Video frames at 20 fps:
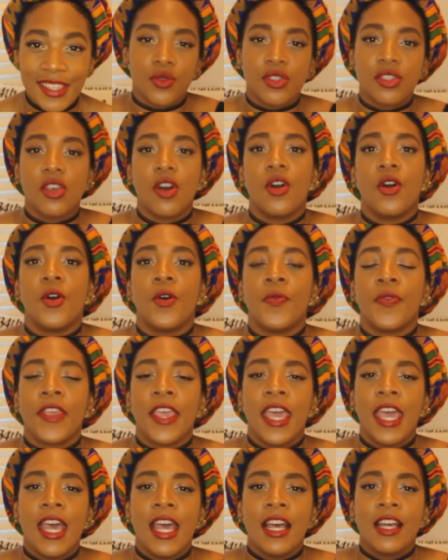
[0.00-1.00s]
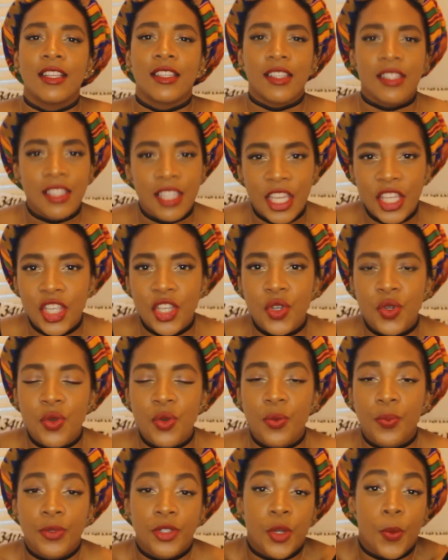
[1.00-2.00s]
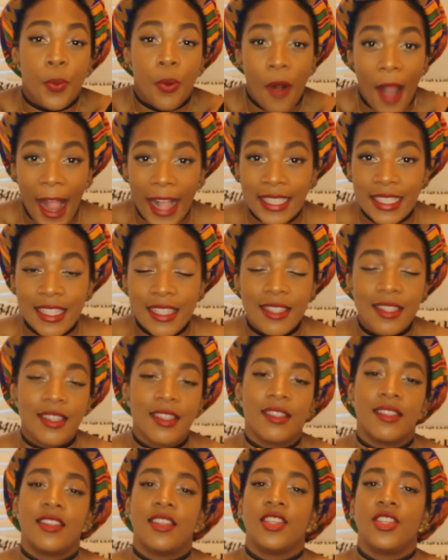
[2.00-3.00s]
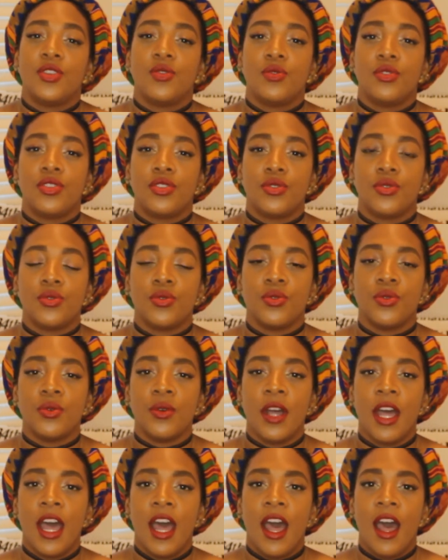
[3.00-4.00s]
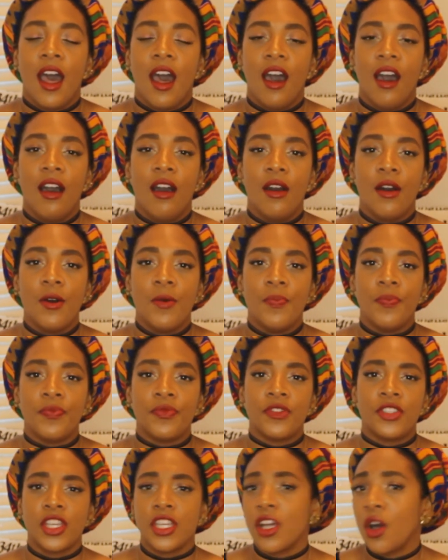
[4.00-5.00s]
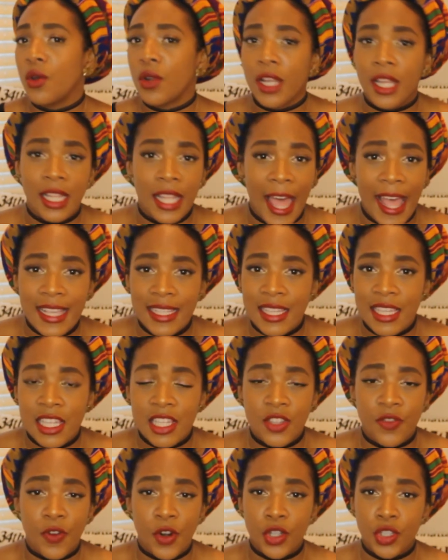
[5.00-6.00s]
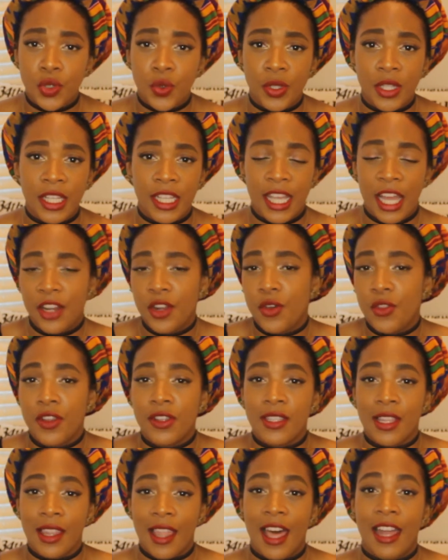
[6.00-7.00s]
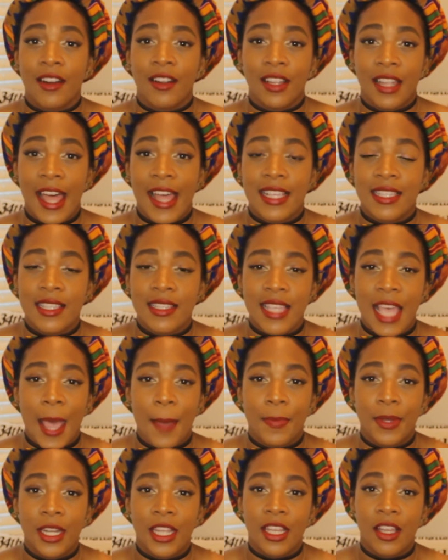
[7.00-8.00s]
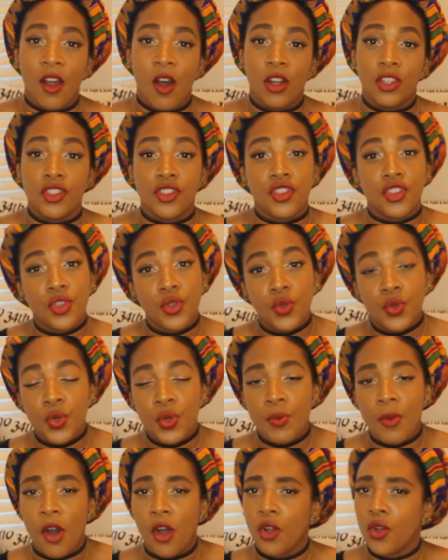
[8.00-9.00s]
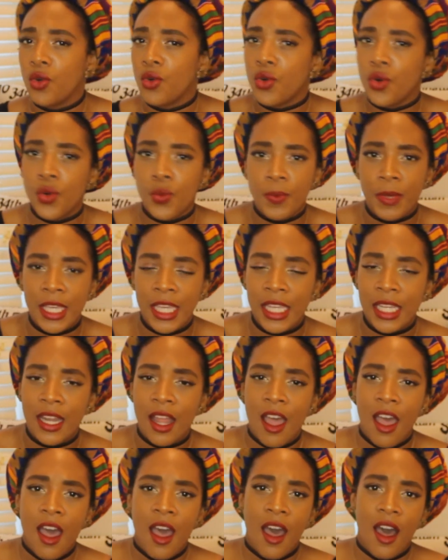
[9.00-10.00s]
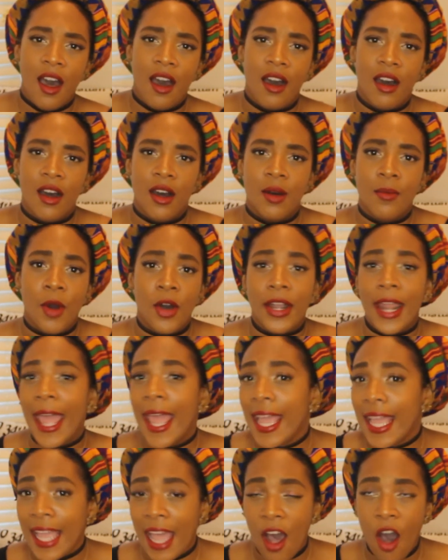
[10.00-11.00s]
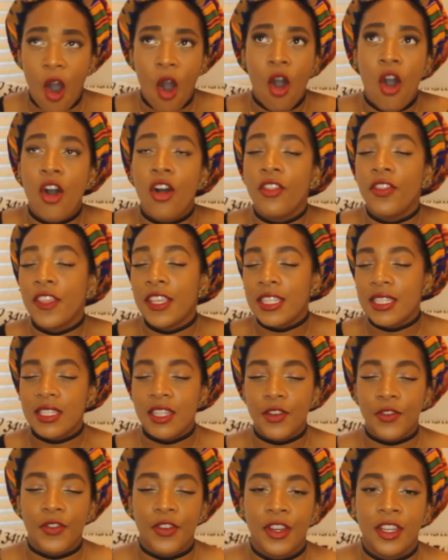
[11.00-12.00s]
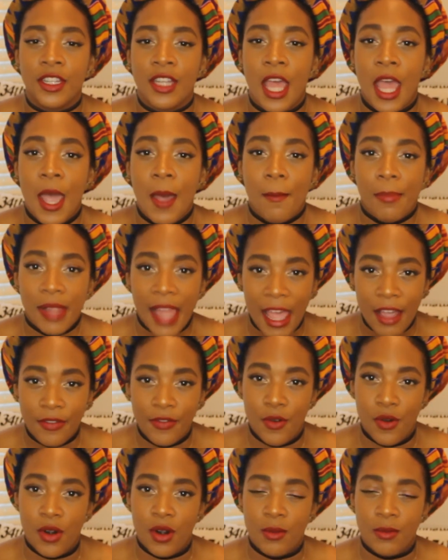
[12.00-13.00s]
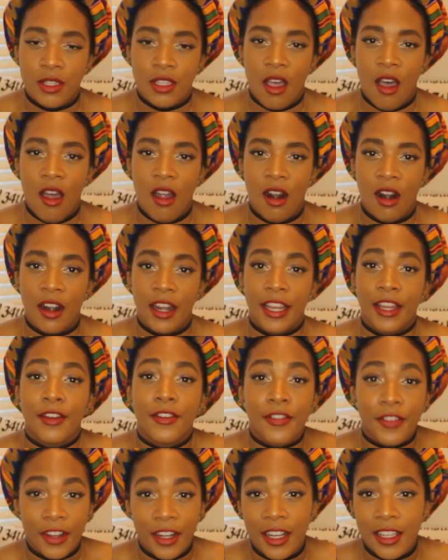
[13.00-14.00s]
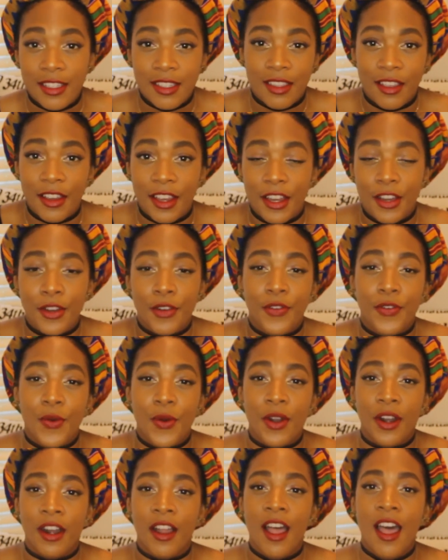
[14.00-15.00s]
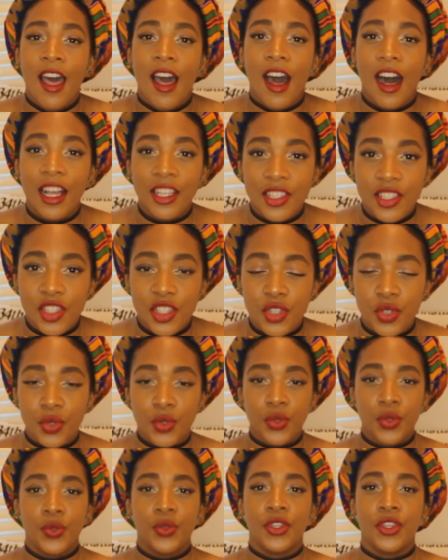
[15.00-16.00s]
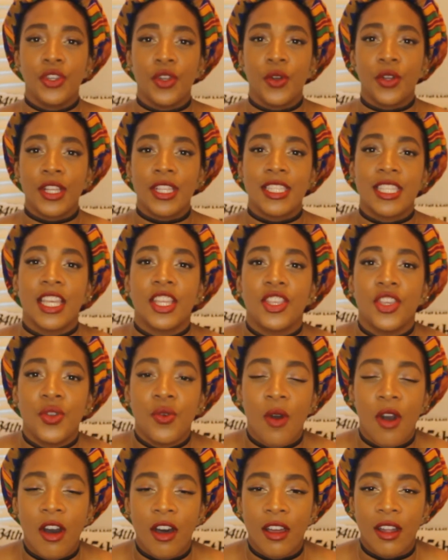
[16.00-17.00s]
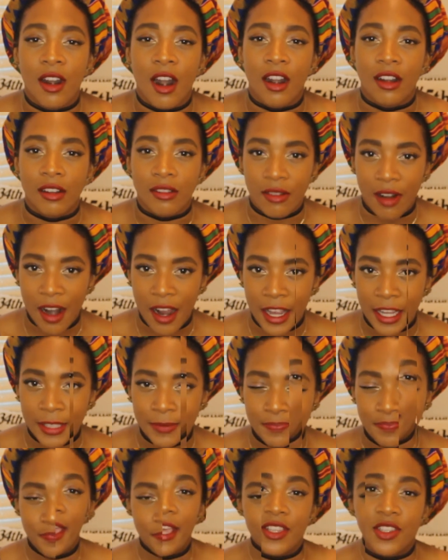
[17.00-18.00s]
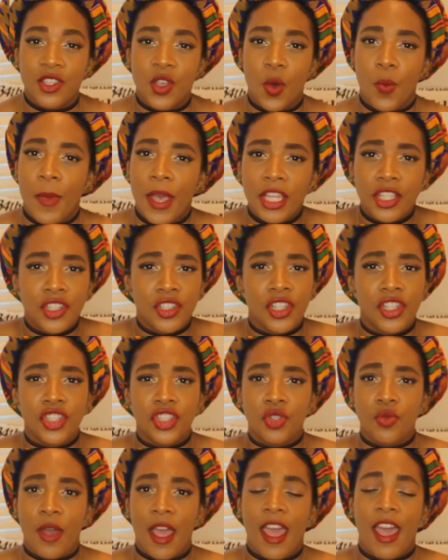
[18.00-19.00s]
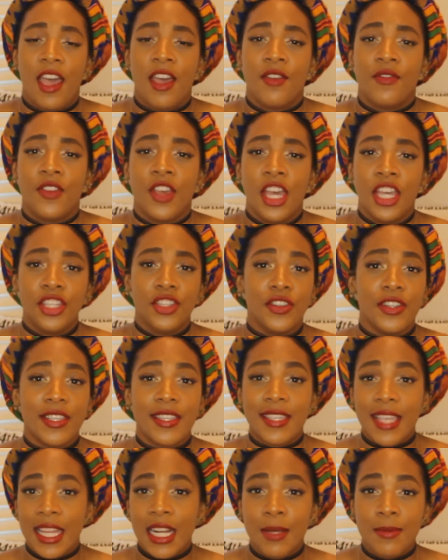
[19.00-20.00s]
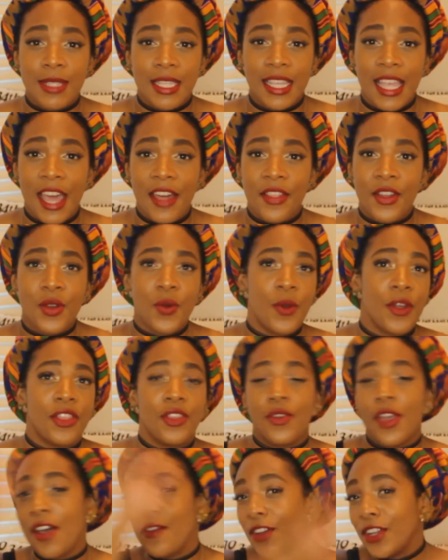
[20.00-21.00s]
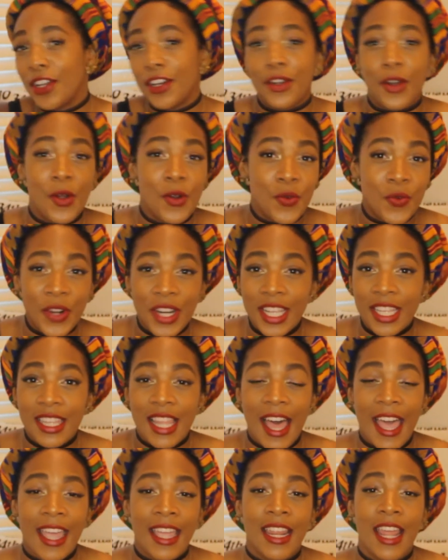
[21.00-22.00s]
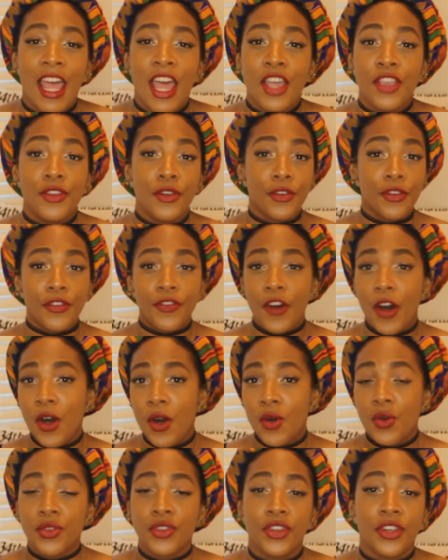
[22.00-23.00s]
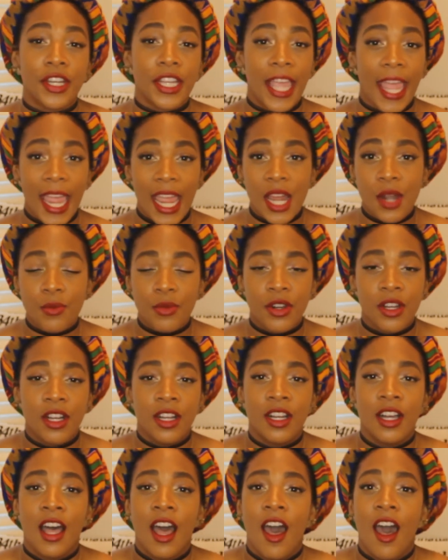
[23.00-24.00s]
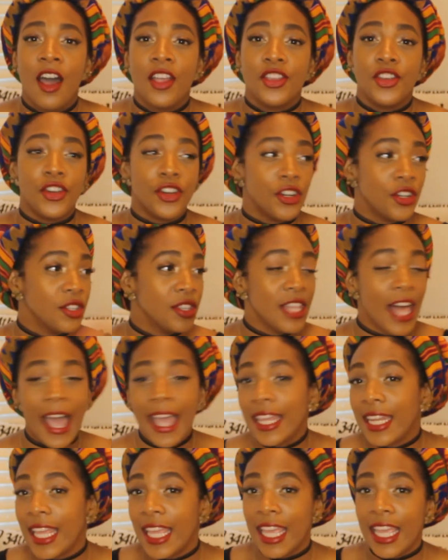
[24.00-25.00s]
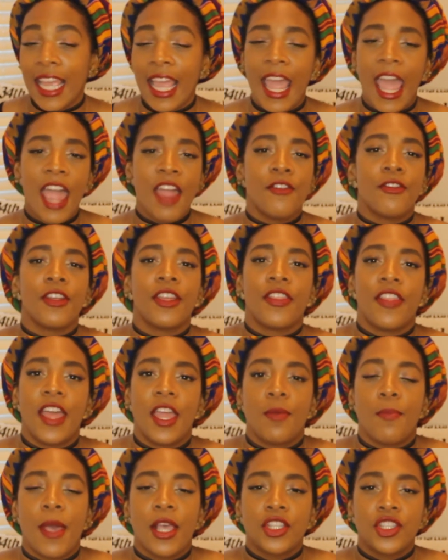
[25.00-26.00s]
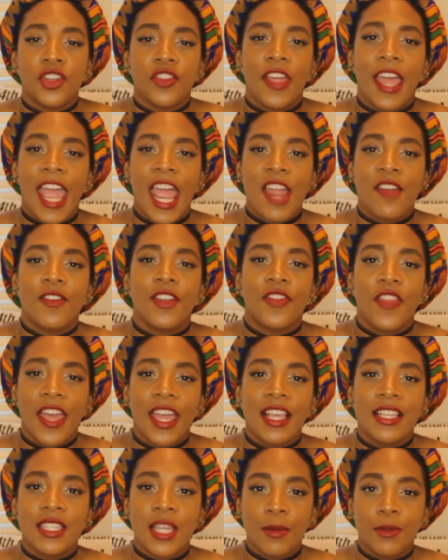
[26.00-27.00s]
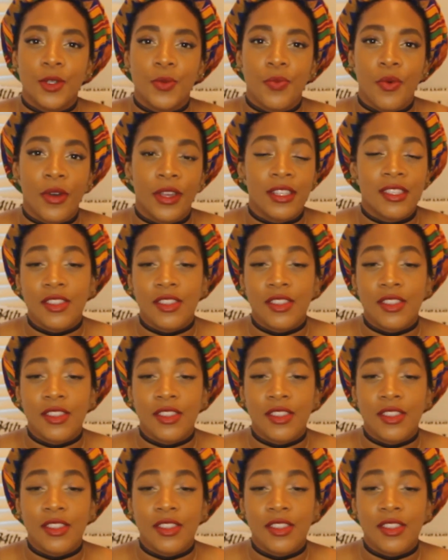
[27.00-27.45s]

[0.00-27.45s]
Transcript: So continue to practice, continue to go to classes virtually. I know there's a lot of classes happening on Zoom, on Google Meet, on Hangout. All these different platforms are here for us. They're here for us to, continue on our grind. So make sure that you have your setup together, whether you have a good old ring light, your phone, your camera, your lighting, everything. Make sure that everything is up to point.